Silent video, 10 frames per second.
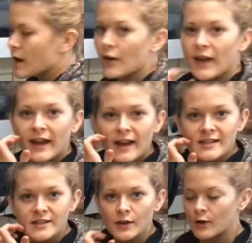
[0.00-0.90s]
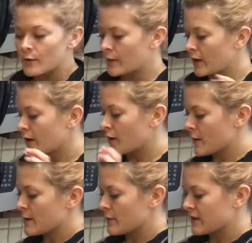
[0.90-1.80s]
Okay guys, so we're
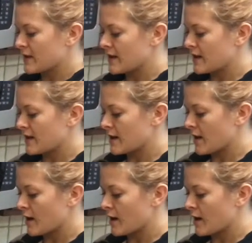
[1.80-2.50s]
going to put the